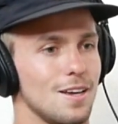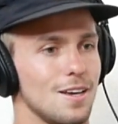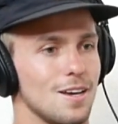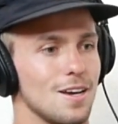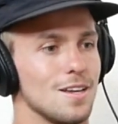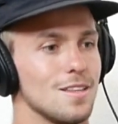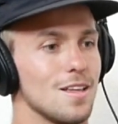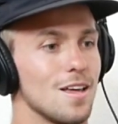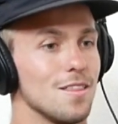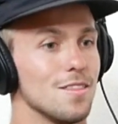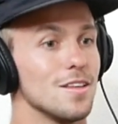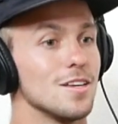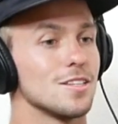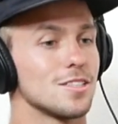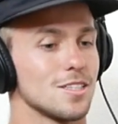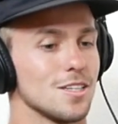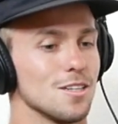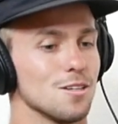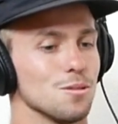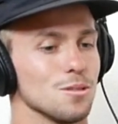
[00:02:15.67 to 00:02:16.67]
And then
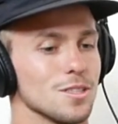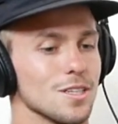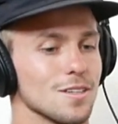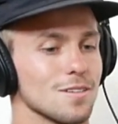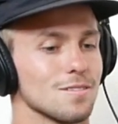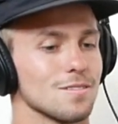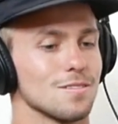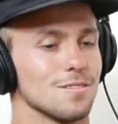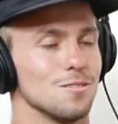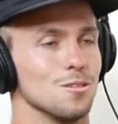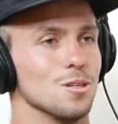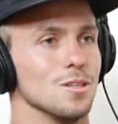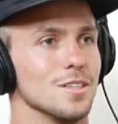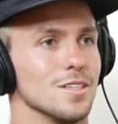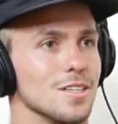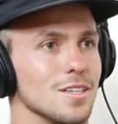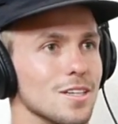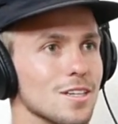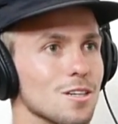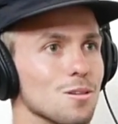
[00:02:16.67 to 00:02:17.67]
this year was like really
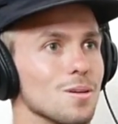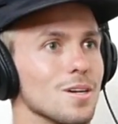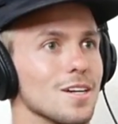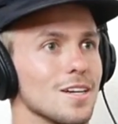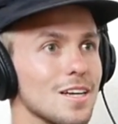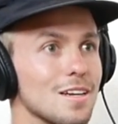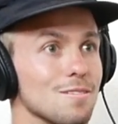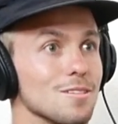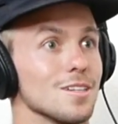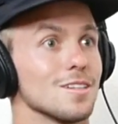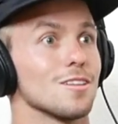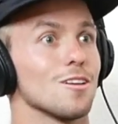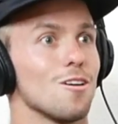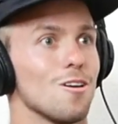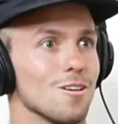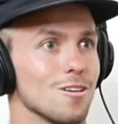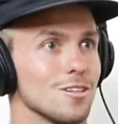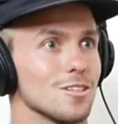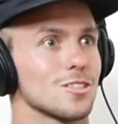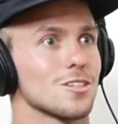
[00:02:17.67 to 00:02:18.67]
the year where I gave it like the
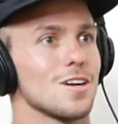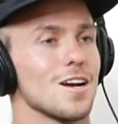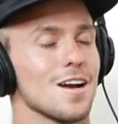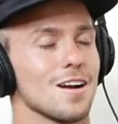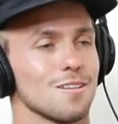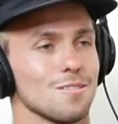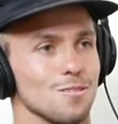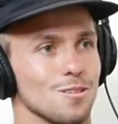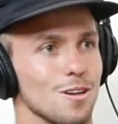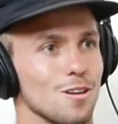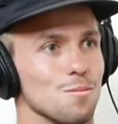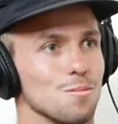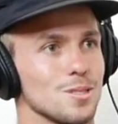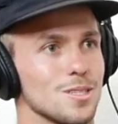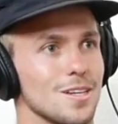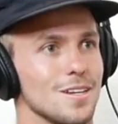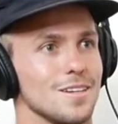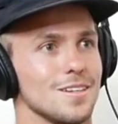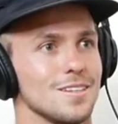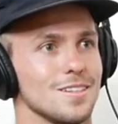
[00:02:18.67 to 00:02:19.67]
hardest crack,
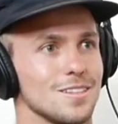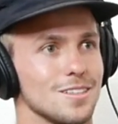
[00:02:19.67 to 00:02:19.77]
100%.